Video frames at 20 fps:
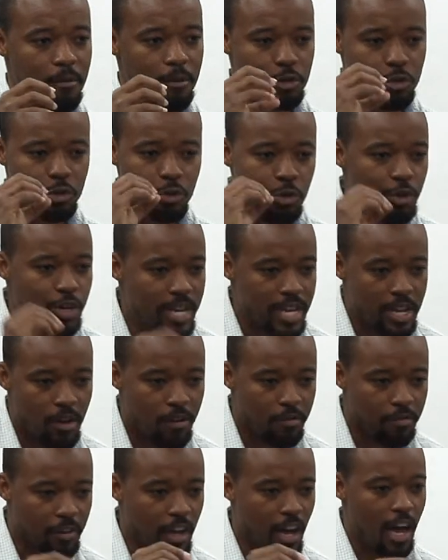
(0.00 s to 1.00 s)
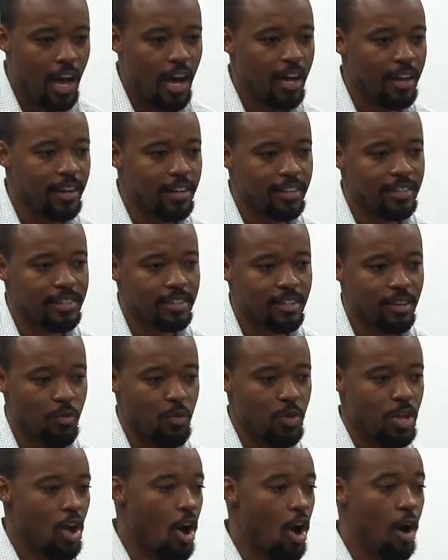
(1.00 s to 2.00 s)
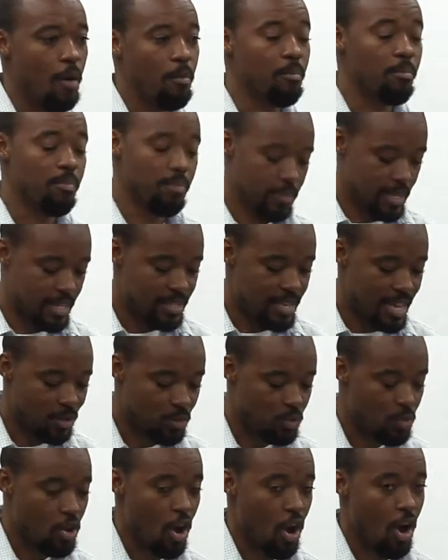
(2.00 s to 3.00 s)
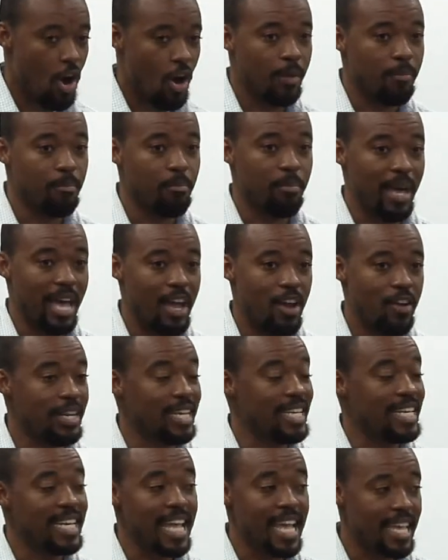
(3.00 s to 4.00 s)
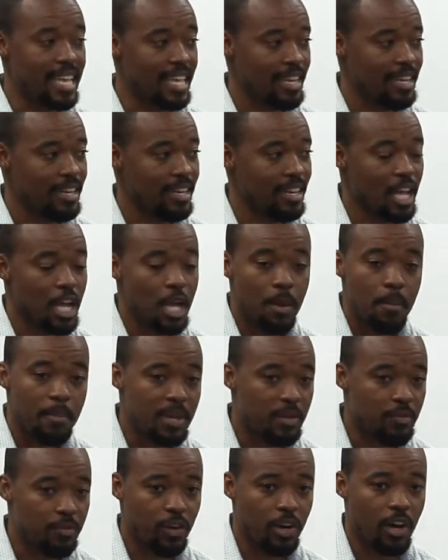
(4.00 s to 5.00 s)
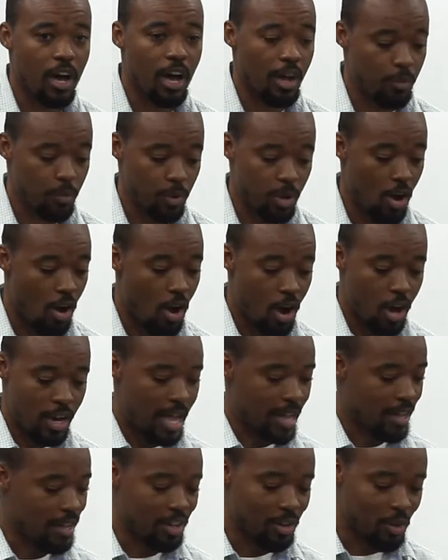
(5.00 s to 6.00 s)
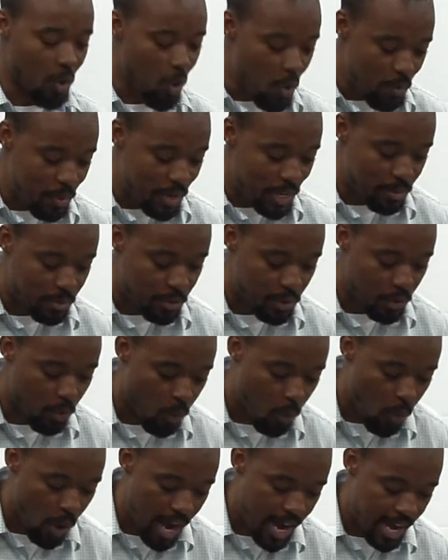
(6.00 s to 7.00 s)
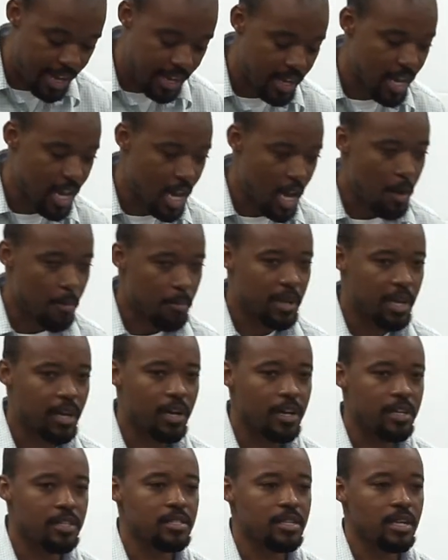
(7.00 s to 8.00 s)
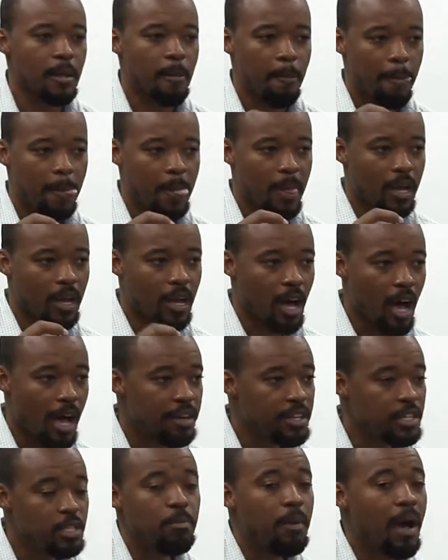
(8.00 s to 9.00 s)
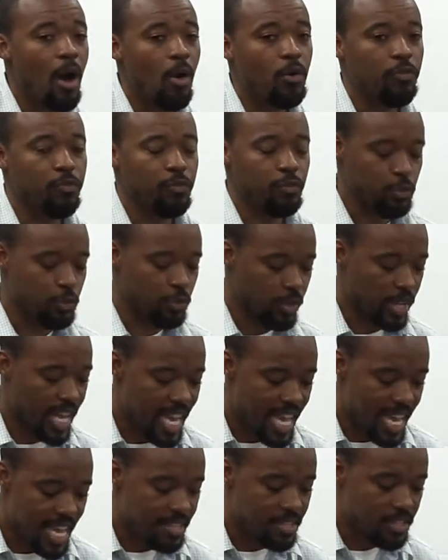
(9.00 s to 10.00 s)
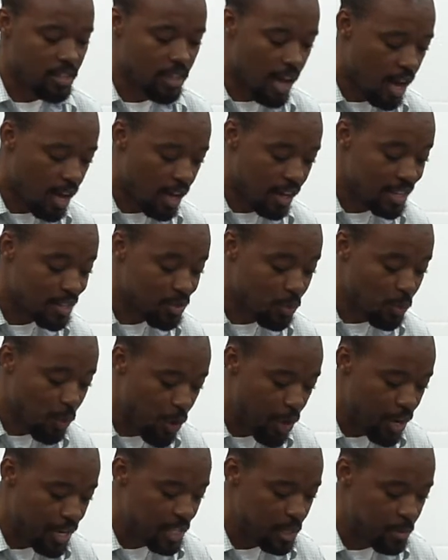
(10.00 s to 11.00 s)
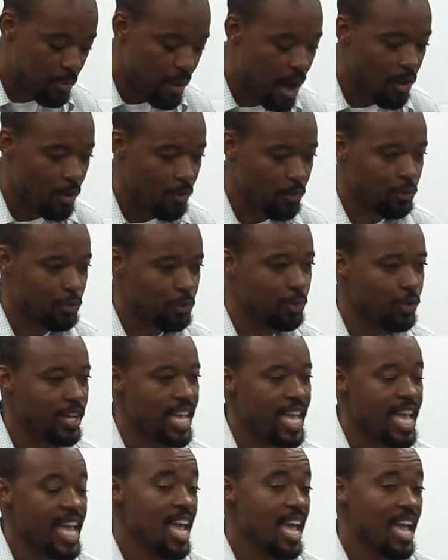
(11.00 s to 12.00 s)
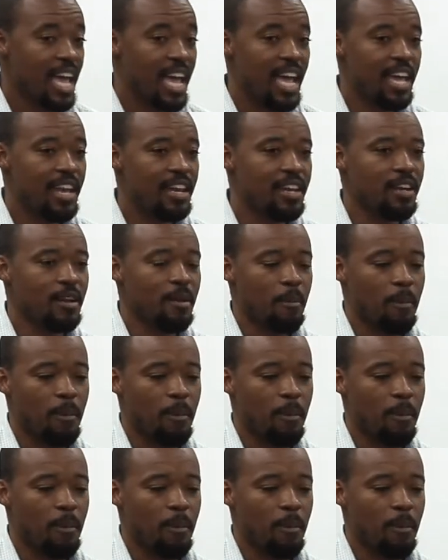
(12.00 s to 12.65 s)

scrutiny of God. We are, he says, we are bare and naked before God. We are like an open book. Why? Because God is powerful, His, God, His word is powerful, and